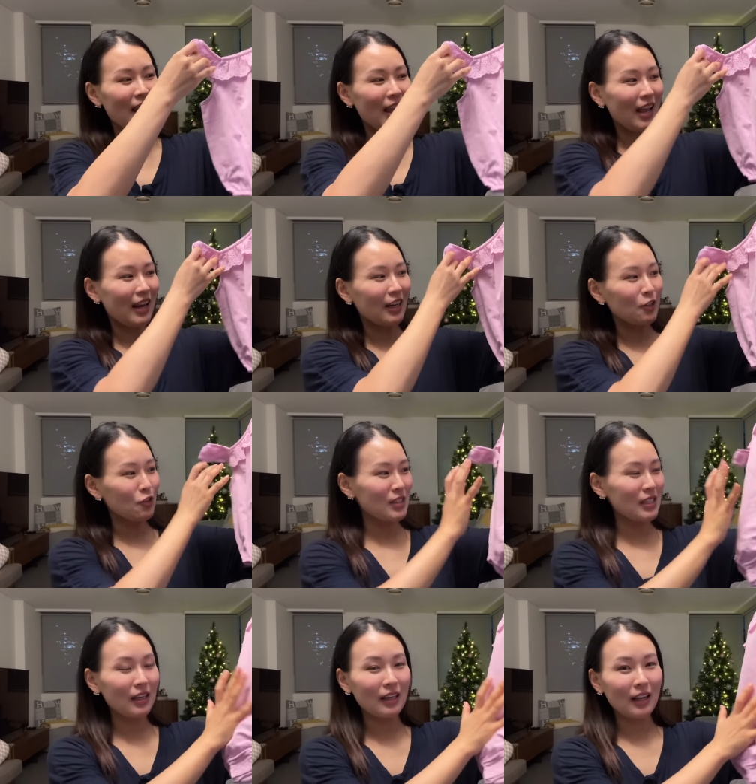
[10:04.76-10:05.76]
and I just
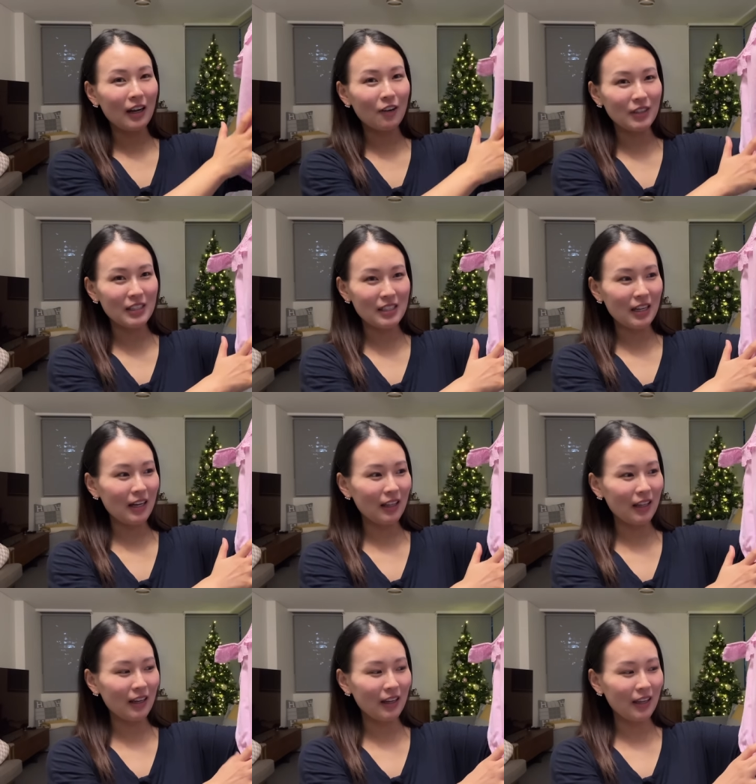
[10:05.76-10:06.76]
love this
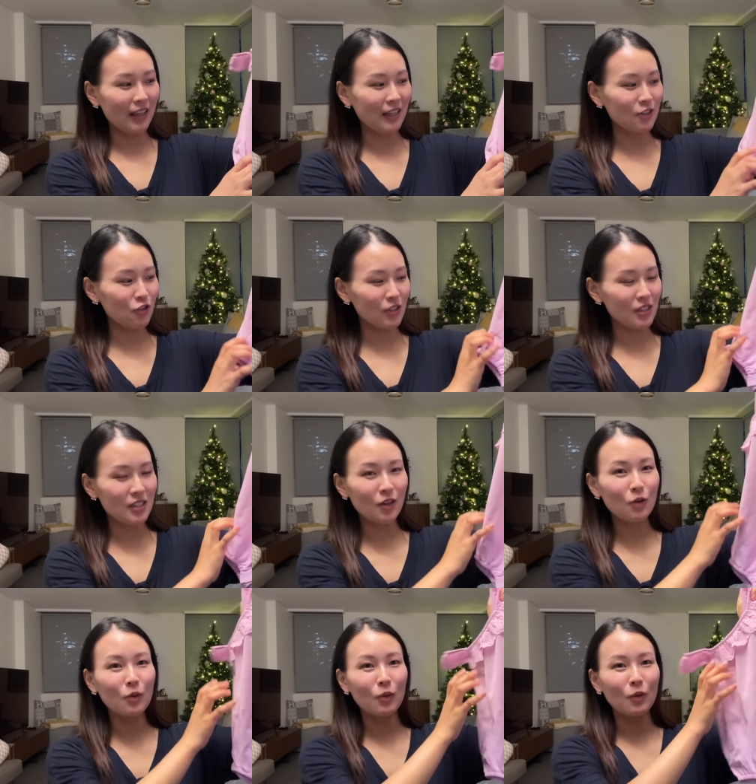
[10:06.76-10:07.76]
color. It is just
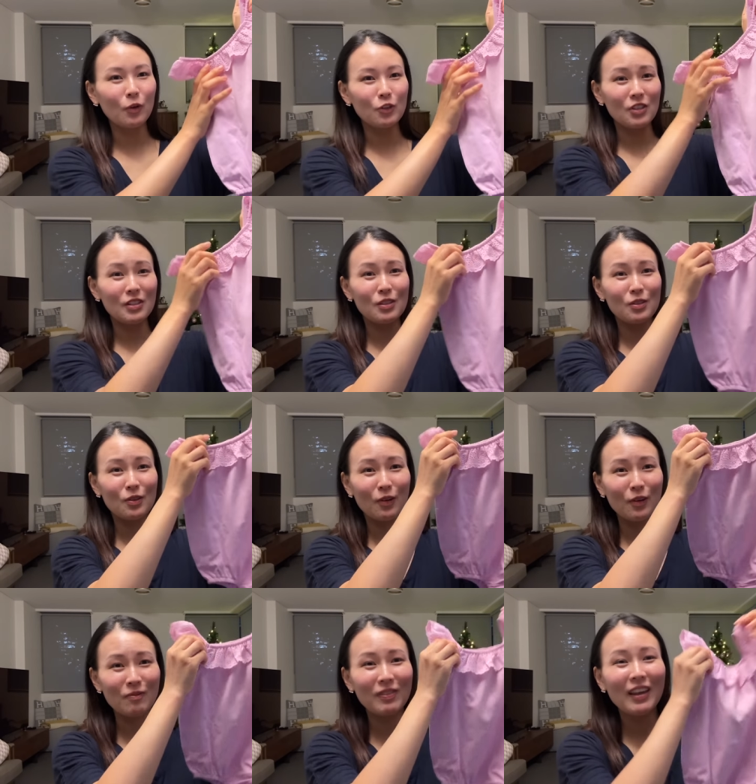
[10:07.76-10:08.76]
gorgeous.
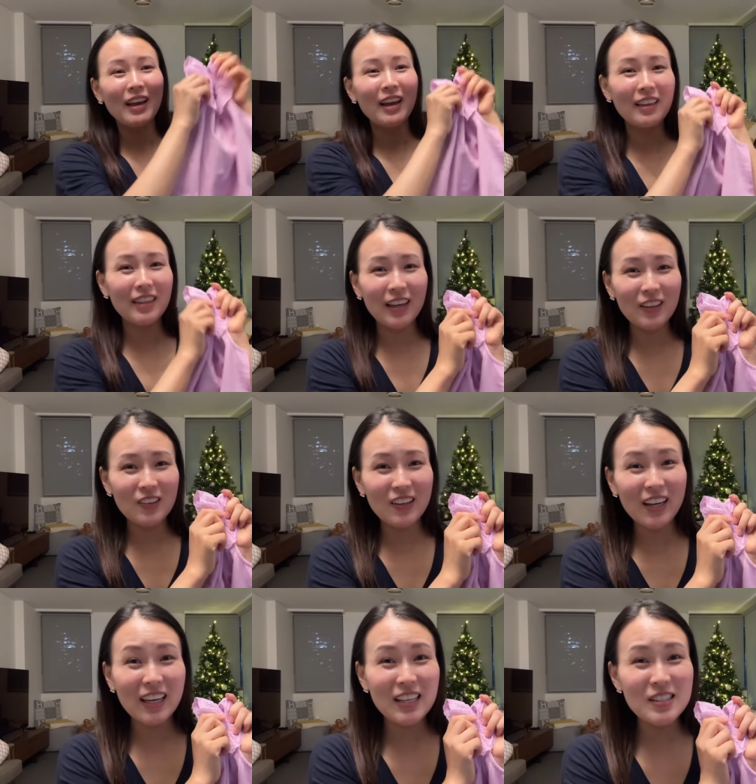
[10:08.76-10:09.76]
So thank you
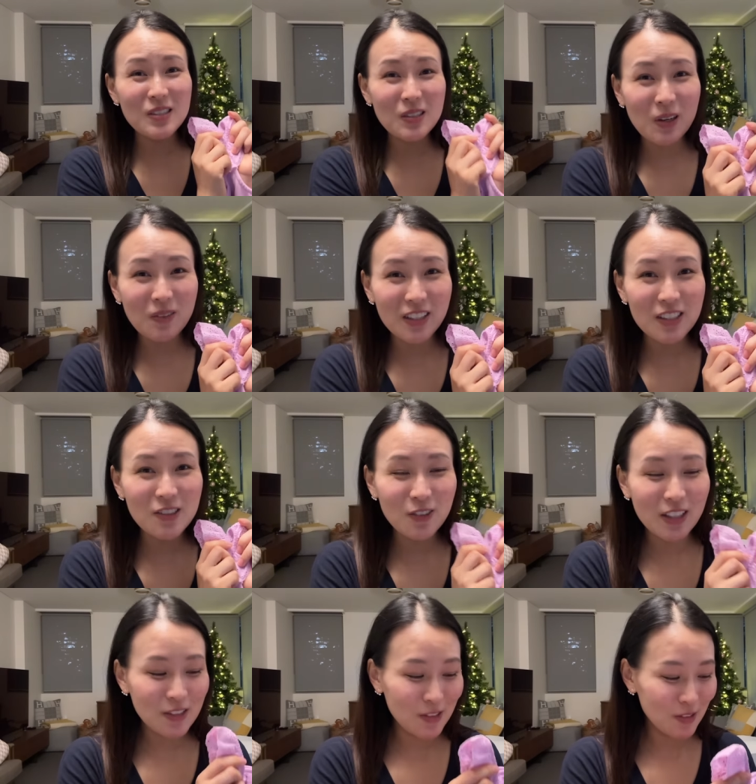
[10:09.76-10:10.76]
again so much,
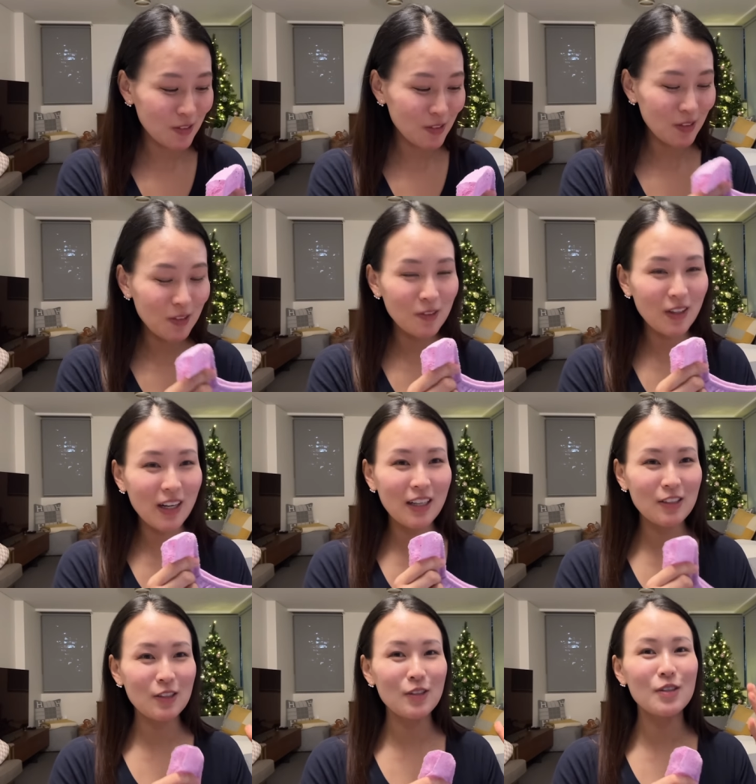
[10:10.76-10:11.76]
Rachel. You are
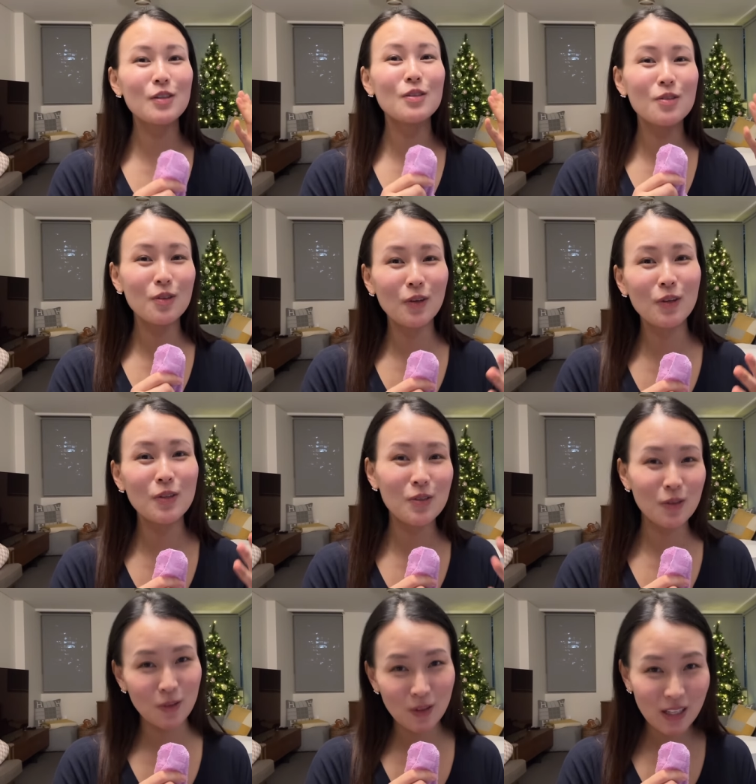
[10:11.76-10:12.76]
just so,
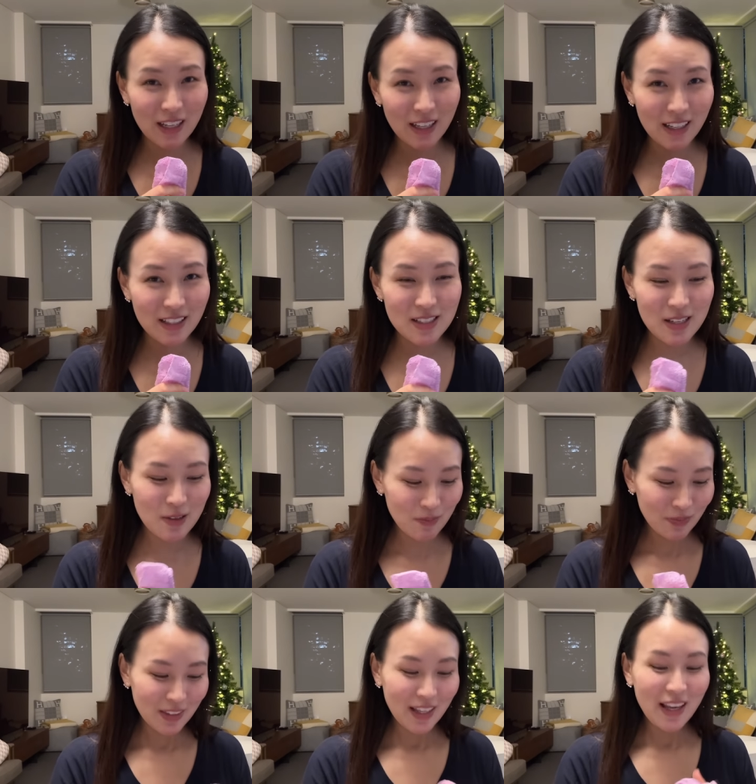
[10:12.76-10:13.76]
so kind.
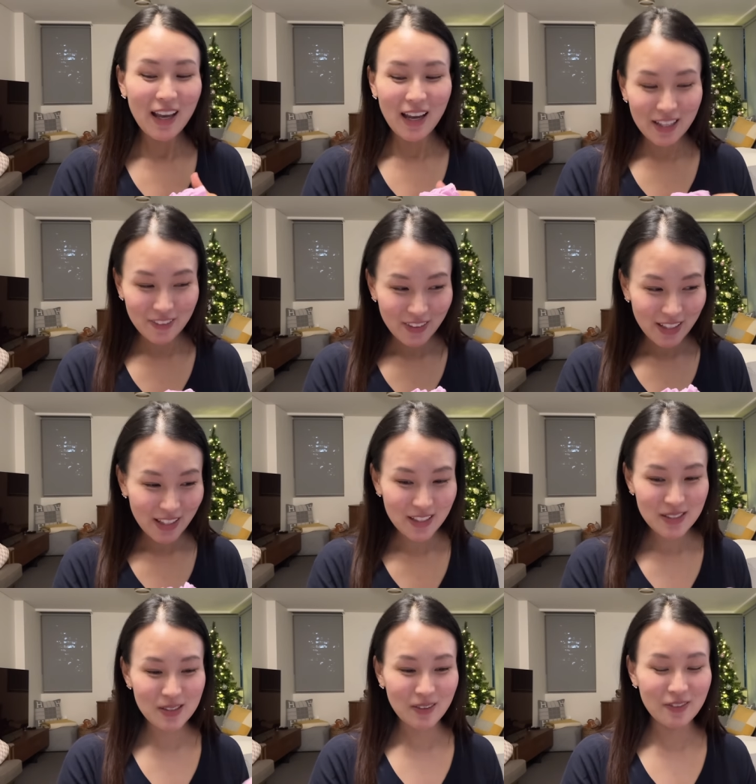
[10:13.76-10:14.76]
Anyway,
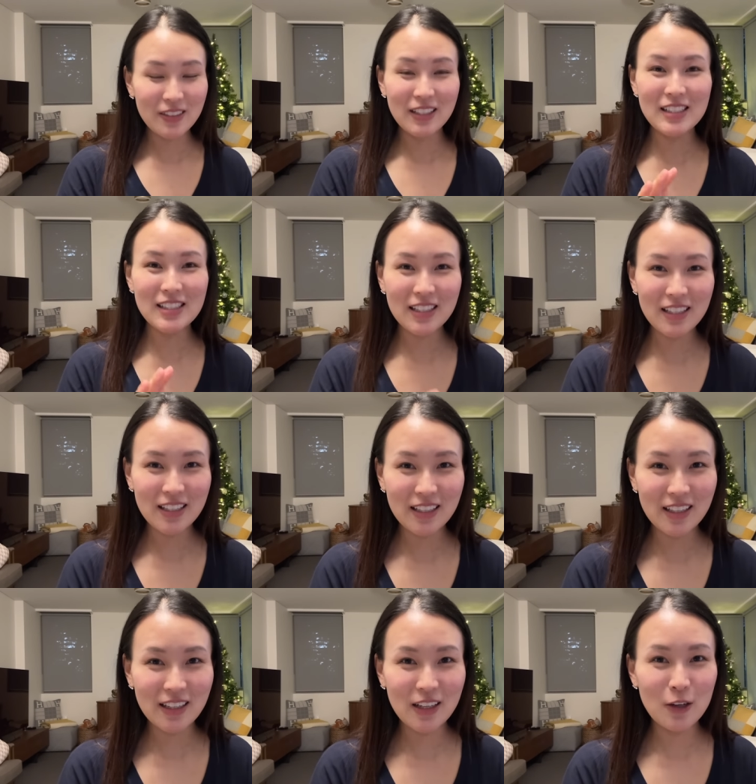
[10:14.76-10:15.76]
so I'm gonna sit
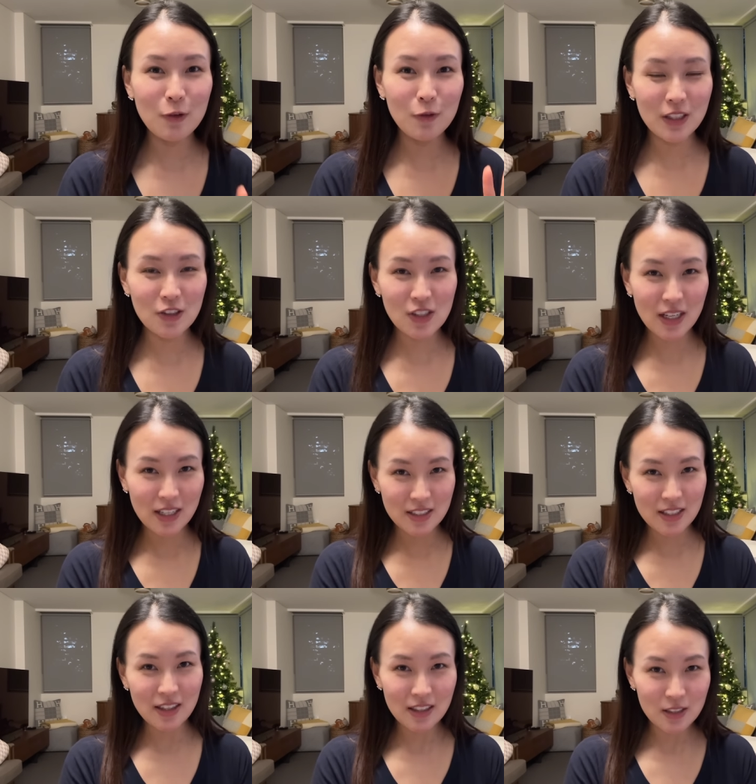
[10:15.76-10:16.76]
here, finish editing this